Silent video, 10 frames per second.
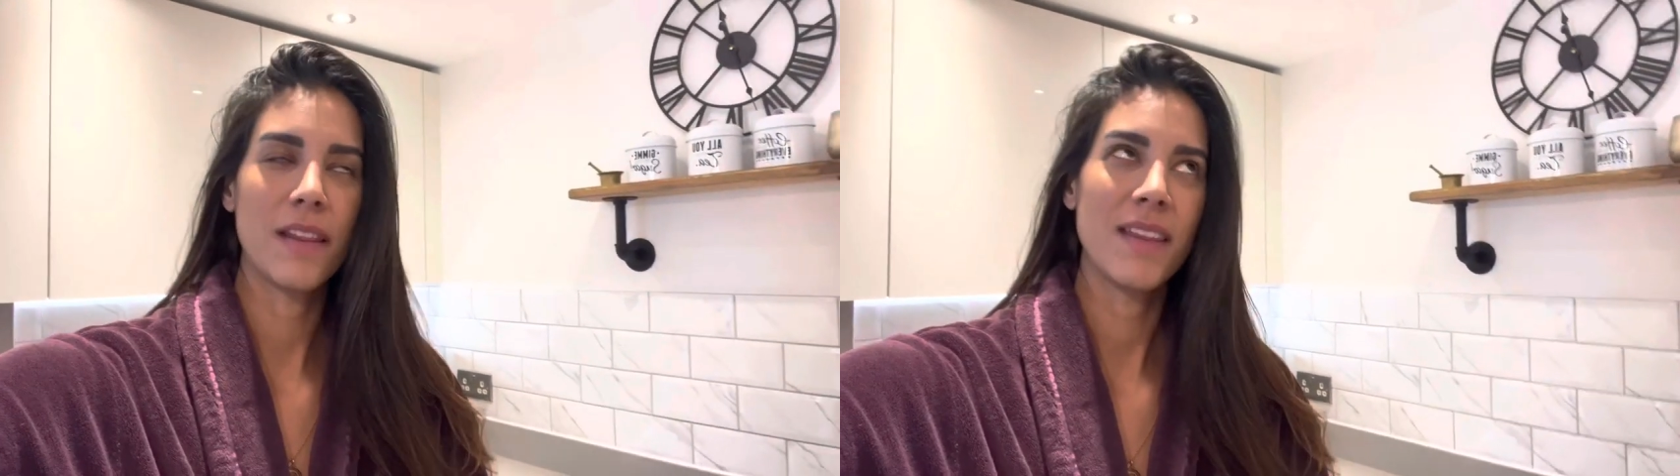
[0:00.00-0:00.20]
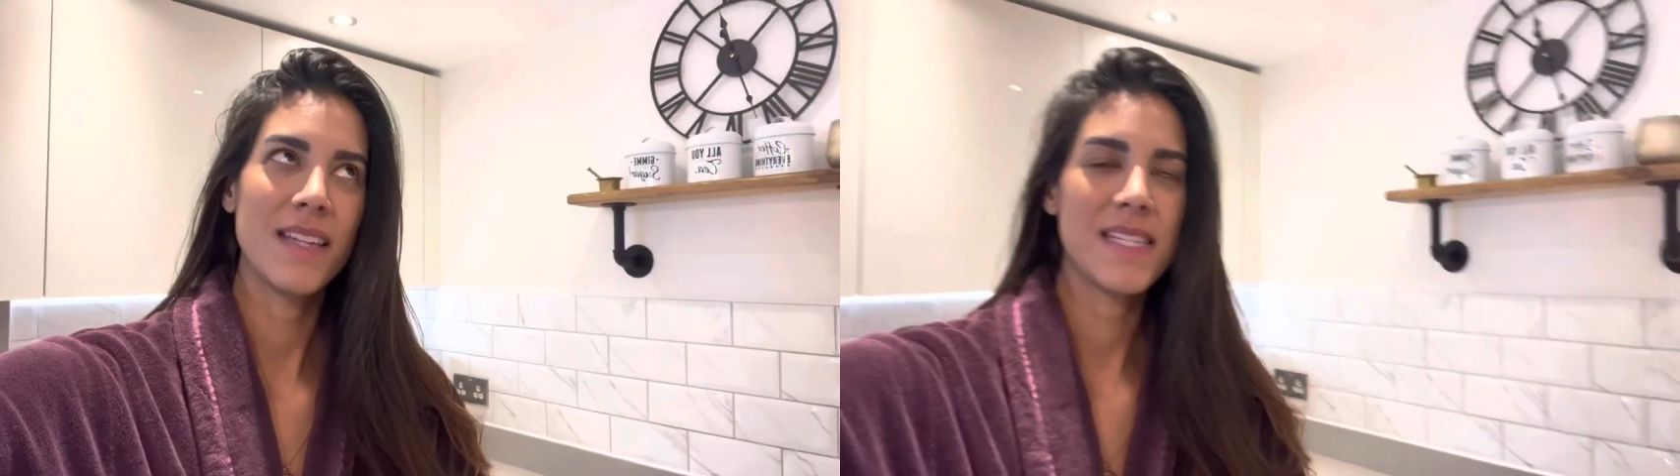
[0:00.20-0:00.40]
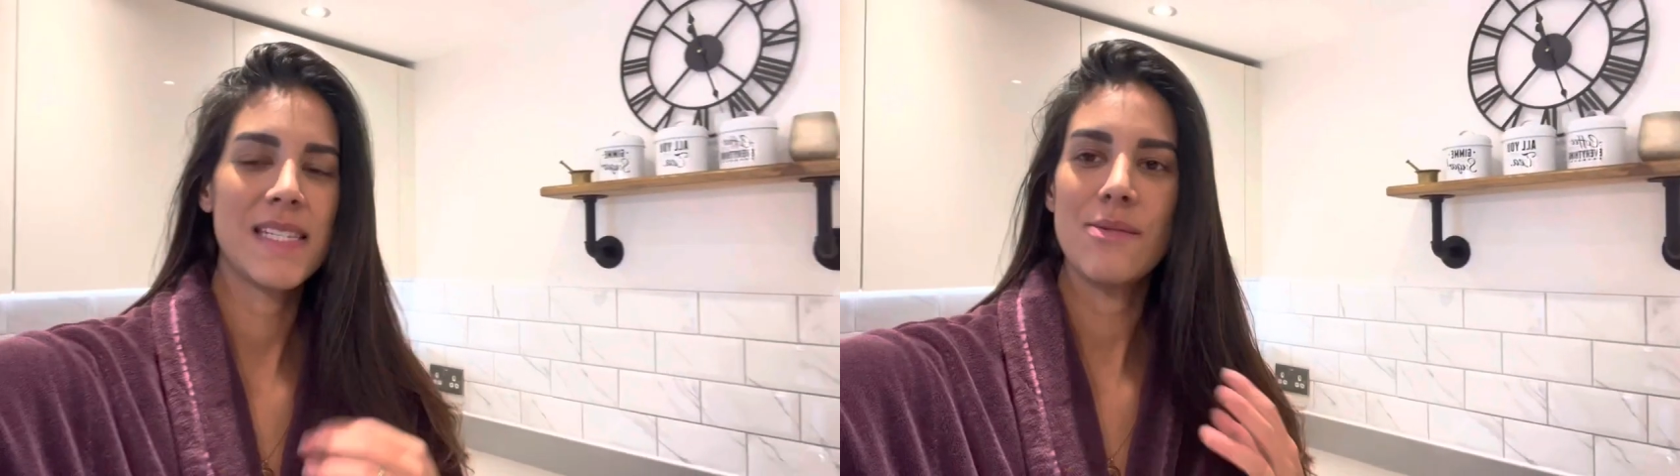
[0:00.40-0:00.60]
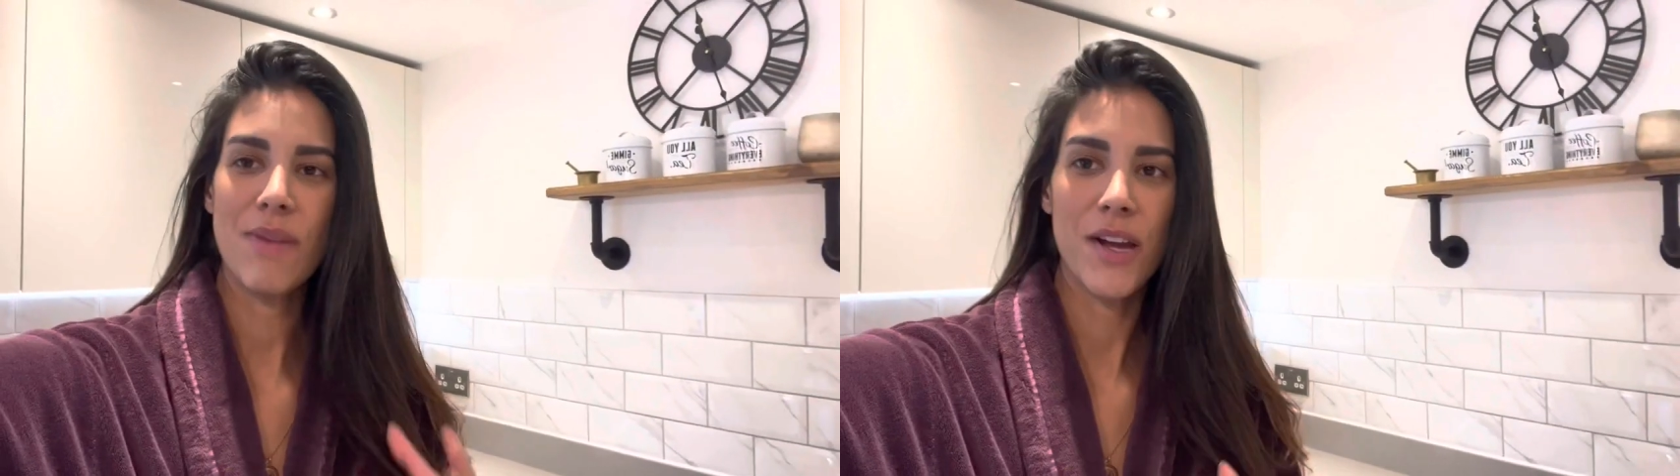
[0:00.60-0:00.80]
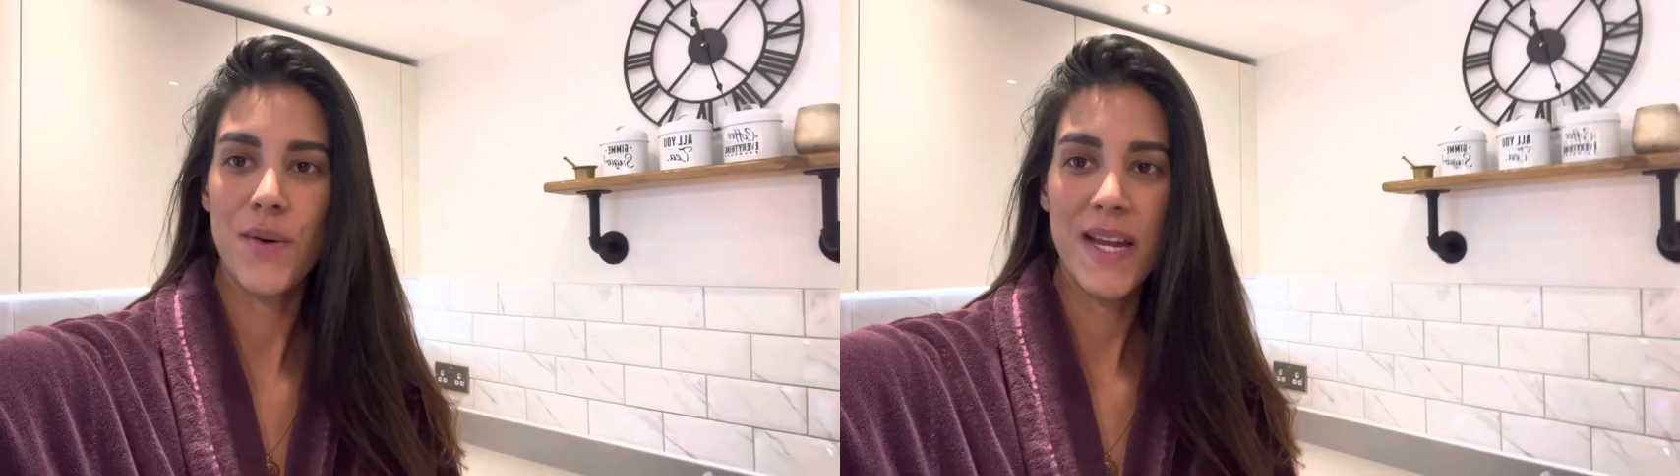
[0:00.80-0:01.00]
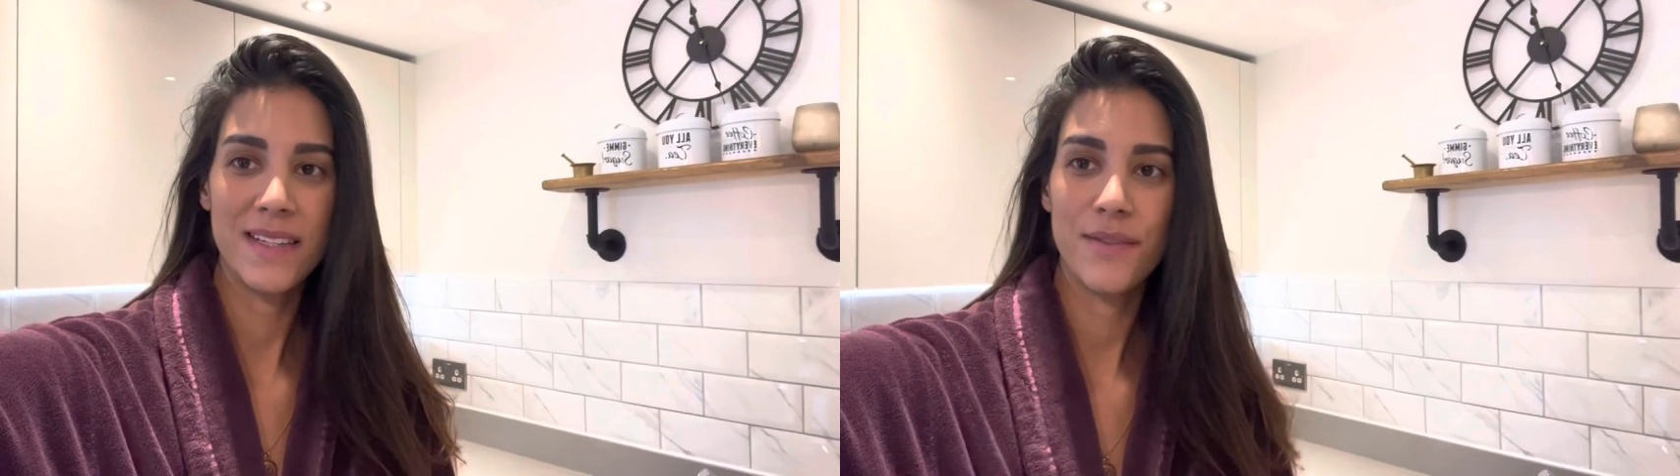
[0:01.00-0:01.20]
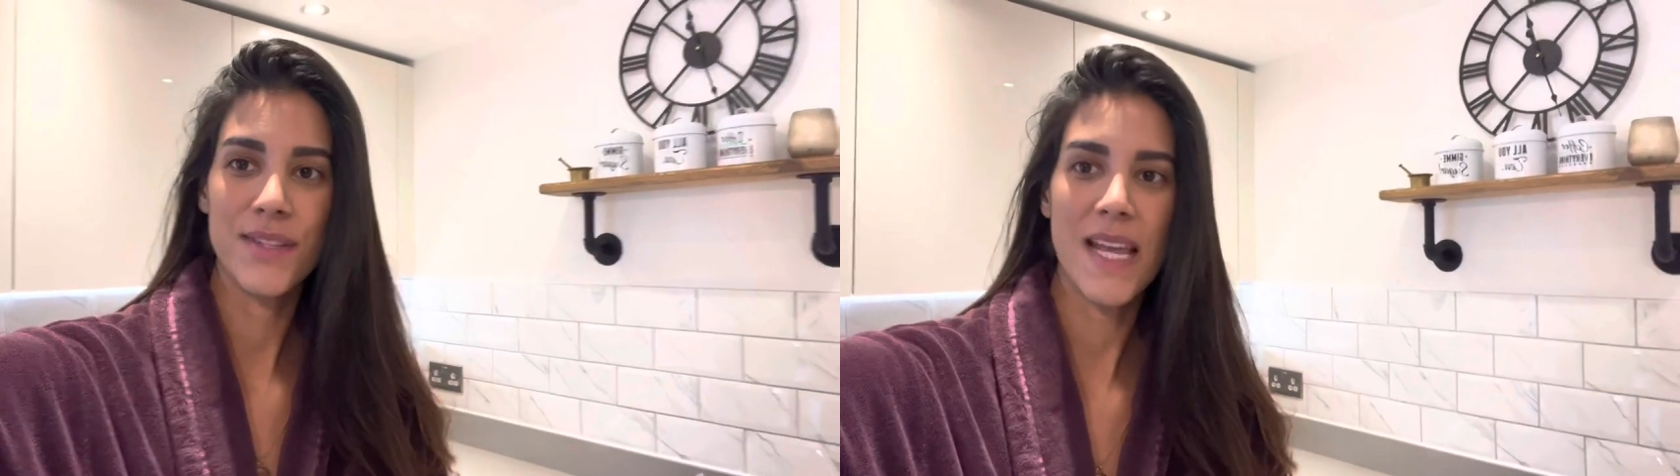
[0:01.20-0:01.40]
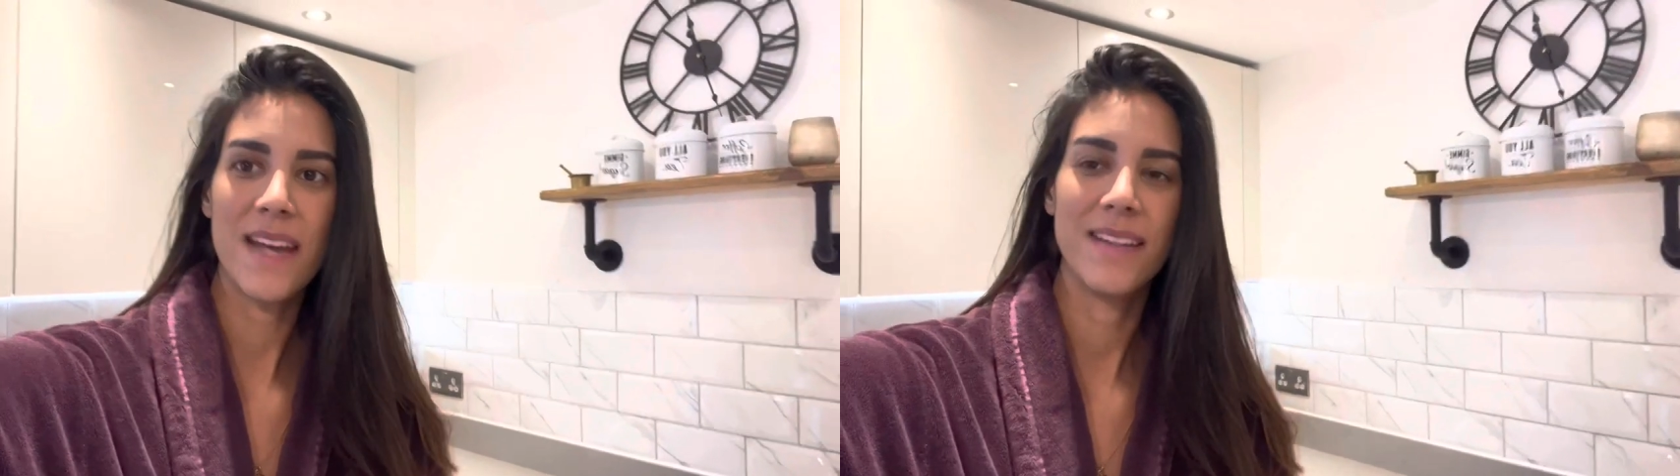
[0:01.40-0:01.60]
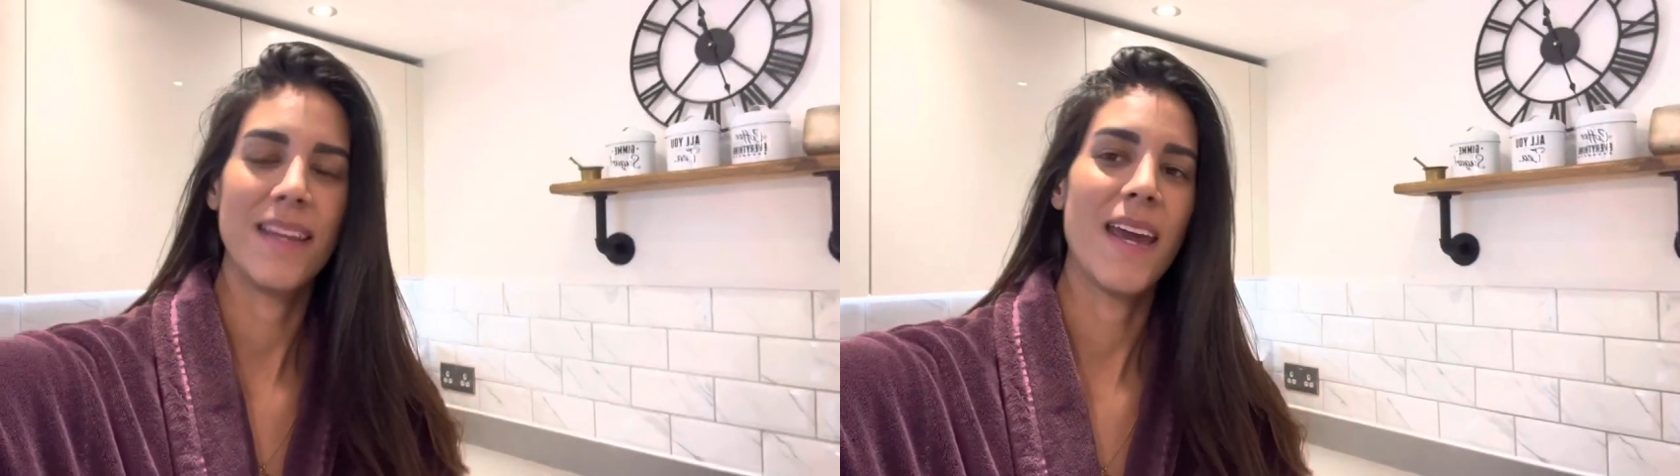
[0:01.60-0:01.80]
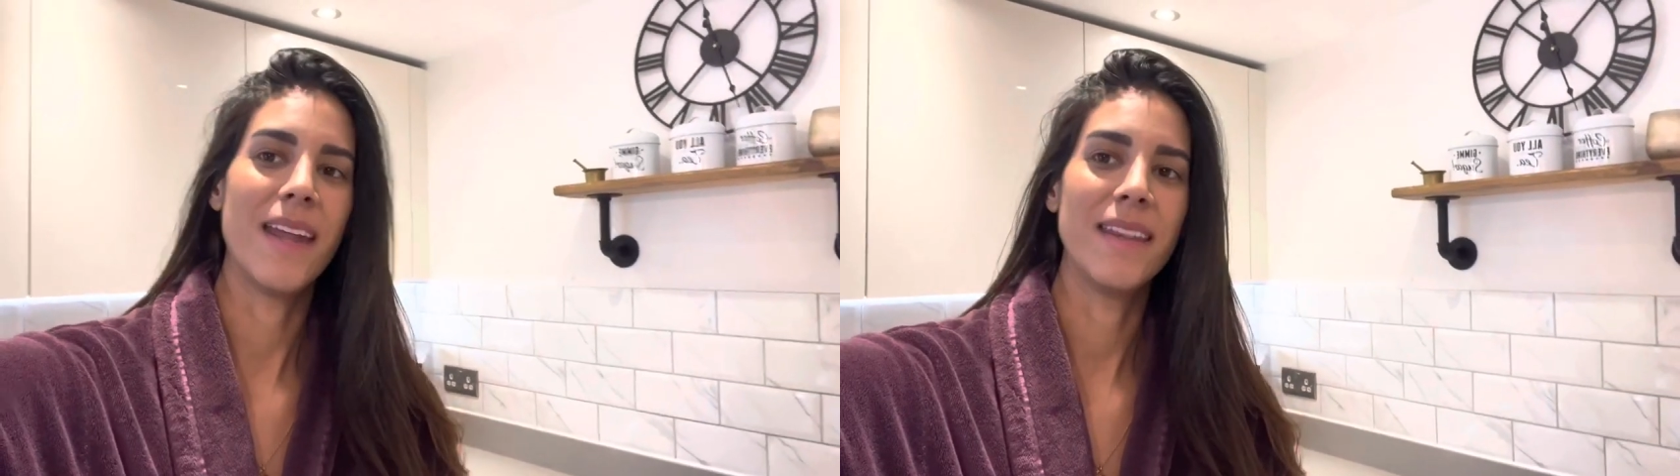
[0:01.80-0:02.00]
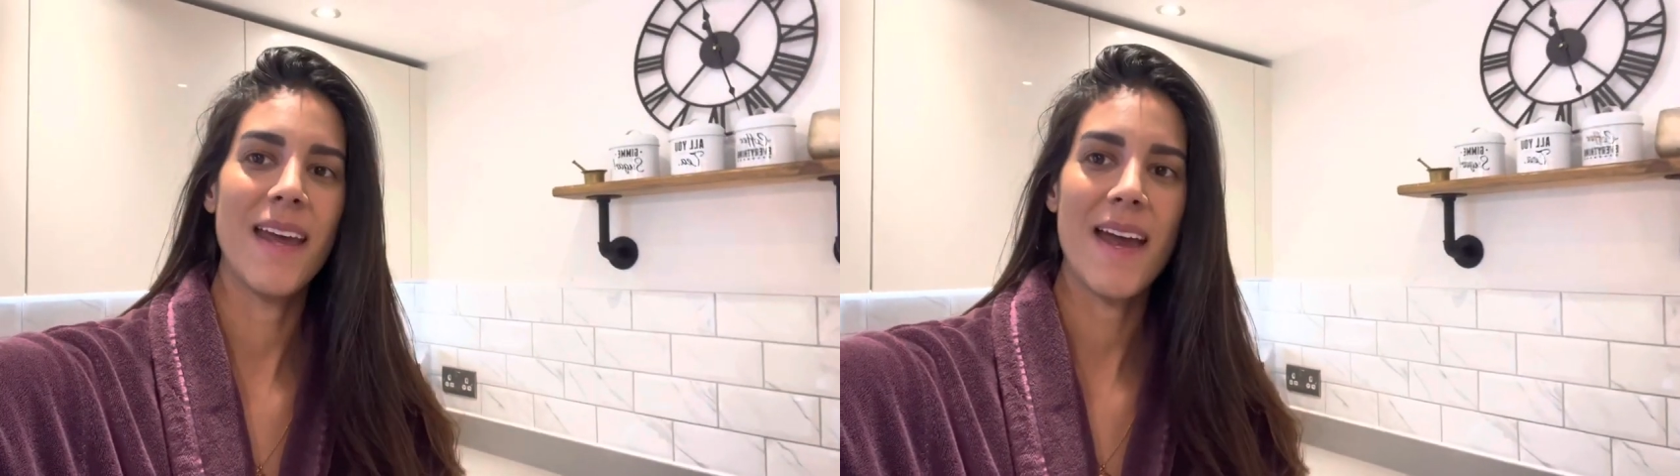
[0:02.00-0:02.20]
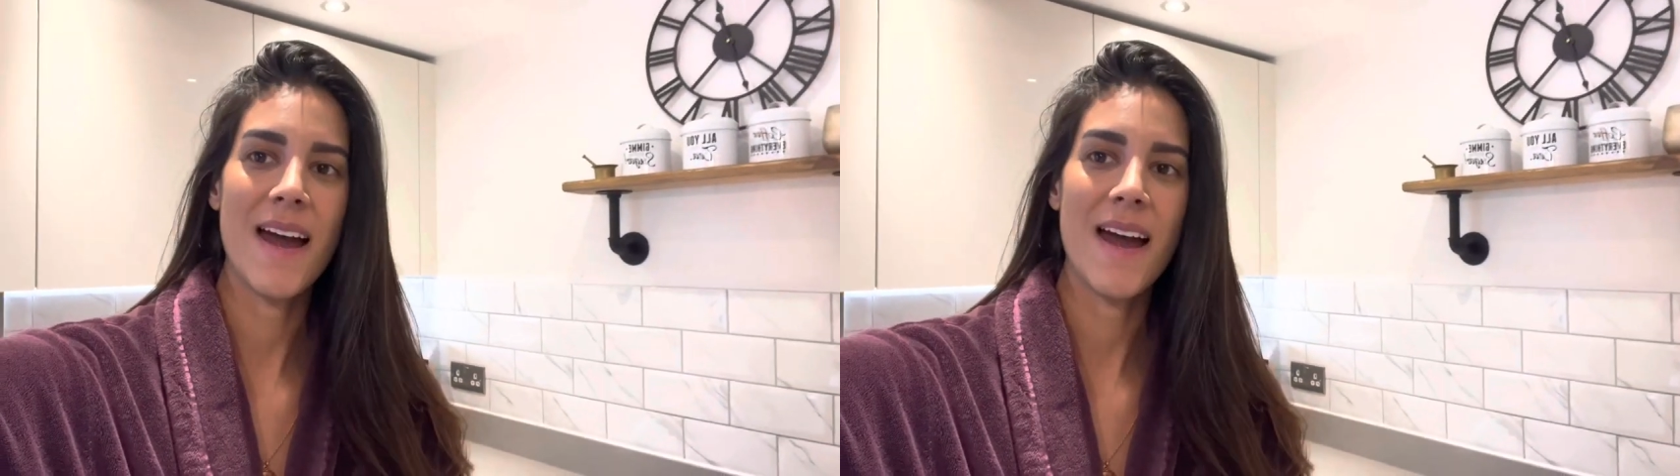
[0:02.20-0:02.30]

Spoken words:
I think this is my creative side again.